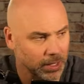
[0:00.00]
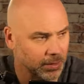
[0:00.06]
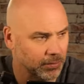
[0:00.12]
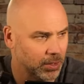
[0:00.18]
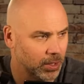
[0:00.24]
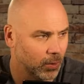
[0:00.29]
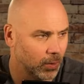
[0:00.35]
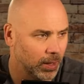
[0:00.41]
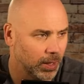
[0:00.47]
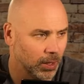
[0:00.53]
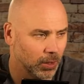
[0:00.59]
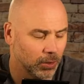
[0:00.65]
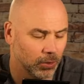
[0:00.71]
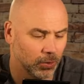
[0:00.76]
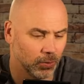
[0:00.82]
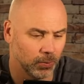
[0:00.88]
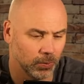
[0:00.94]
Evan Noel,
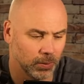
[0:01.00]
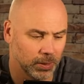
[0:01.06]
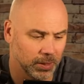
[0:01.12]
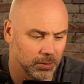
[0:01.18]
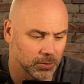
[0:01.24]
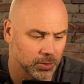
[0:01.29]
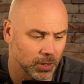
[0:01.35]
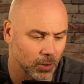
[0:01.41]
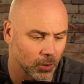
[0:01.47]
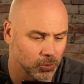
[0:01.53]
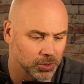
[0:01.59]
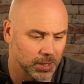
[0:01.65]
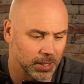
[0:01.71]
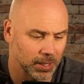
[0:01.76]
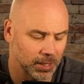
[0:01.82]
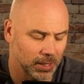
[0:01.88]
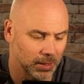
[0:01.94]
who is Coles
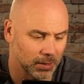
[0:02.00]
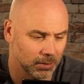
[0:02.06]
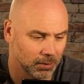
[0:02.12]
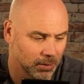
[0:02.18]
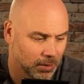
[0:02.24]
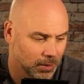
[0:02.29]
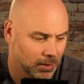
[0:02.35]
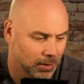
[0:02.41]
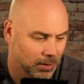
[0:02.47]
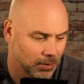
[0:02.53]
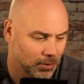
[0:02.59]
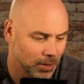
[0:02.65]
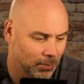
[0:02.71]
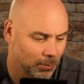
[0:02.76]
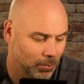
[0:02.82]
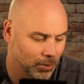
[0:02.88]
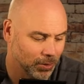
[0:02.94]
Kicking
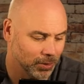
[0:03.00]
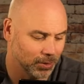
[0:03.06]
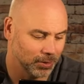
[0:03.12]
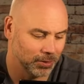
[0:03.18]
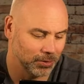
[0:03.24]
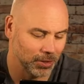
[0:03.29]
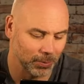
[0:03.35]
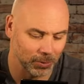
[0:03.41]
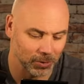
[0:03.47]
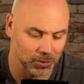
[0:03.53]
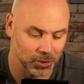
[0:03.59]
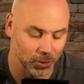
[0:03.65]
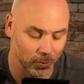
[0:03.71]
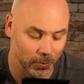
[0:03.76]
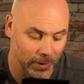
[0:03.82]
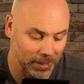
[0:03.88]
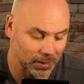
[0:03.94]
number
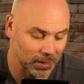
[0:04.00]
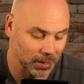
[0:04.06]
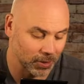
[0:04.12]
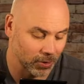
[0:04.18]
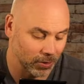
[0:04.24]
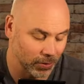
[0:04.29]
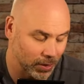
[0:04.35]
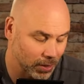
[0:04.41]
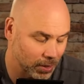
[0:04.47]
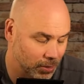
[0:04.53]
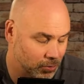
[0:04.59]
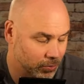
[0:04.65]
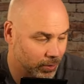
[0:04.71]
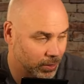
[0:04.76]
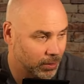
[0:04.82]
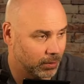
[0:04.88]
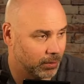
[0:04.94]
two ranked kicker in the
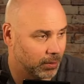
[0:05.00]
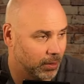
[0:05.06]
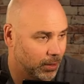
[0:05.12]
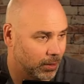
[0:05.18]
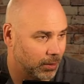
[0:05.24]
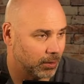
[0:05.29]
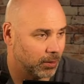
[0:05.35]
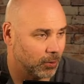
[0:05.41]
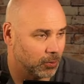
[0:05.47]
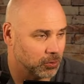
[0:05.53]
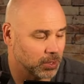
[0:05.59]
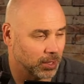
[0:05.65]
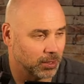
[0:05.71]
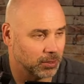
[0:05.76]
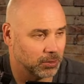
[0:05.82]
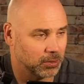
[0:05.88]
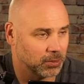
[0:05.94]
country on Coles
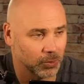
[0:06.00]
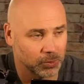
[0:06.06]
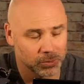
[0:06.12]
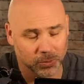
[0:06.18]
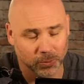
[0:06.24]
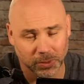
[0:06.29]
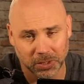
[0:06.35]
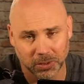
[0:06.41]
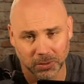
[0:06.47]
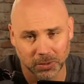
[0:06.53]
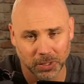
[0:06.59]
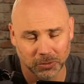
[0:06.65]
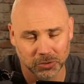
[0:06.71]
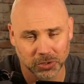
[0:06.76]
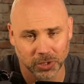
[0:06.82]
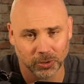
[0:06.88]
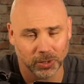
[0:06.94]
Kicking. So we
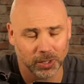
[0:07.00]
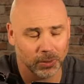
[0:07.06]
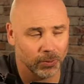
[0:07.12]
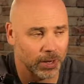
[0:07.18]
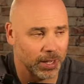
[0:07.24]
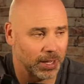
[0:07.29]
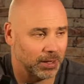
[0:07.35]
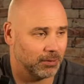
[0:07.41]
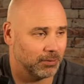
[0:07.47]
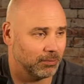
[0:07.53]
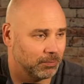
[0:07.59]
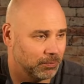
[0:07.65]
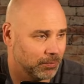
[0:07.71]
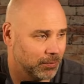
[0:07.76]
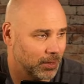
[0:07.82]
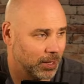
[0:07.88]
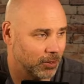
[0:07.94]
don't generally rank
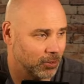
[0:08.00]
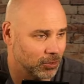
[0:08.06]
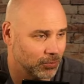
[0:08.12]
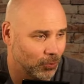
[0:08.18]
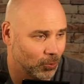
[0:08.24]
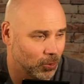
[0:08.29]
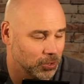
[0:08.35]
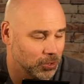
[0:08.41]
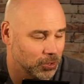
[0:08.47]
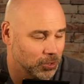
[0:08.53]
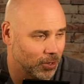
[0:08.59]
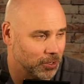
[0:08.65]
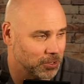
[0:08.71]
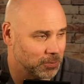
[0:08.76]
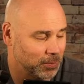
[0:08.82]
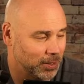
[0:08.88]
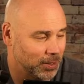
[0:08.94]
kickers four
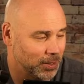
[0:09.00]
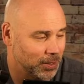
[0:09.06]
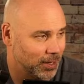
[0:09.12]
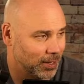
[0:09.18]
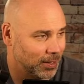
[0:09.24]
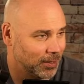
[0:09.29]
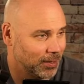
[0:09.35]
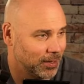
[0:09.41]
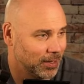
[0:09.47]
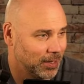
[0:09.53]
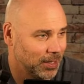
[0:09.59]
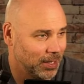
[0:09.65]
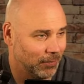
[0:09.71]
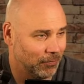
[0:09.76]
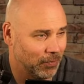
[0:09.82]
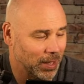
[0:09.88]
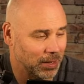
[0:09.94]
stars, sure. But
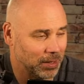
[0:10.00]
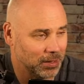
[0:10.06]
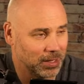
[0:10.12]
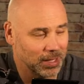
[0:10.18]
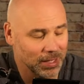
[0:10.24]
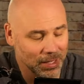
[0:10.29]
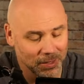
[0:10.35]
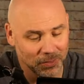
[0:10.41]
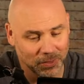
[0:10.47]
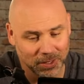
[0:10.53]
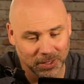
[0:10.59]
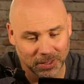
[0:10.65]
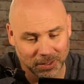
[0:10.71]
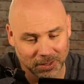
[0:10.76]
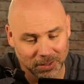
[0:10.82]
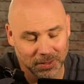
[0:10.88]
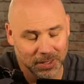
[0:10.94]
if they did,
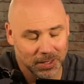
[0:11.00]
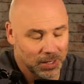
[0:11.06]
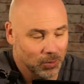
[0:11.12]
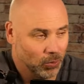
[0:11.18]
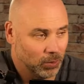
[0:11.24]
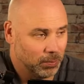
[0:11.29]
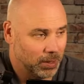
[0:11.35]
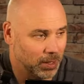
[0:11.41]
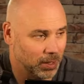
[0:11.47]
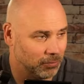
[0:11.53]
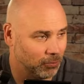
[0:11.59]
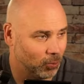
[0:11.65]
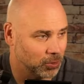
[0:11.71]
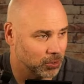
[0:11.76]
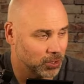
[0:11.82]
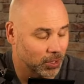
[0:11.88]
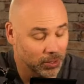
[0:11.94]
then he would be a
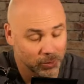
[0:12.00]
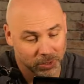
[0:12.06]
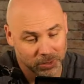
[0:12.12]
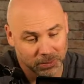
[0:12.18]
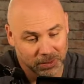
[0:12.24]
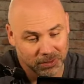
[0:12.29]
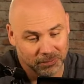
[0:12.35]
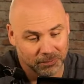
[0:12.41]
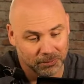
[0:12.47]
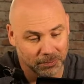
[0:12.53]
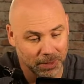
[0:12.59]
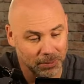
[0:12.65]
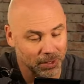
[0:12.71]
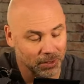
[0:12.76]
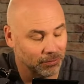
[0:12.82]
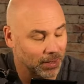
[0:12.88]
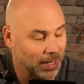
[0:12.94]
four star. He would be
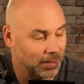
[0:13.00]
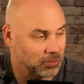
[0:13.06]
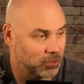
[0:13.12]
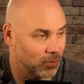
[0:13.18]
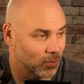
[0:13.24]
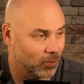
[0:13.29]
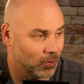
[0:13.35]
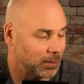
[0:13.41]
maybe a five star.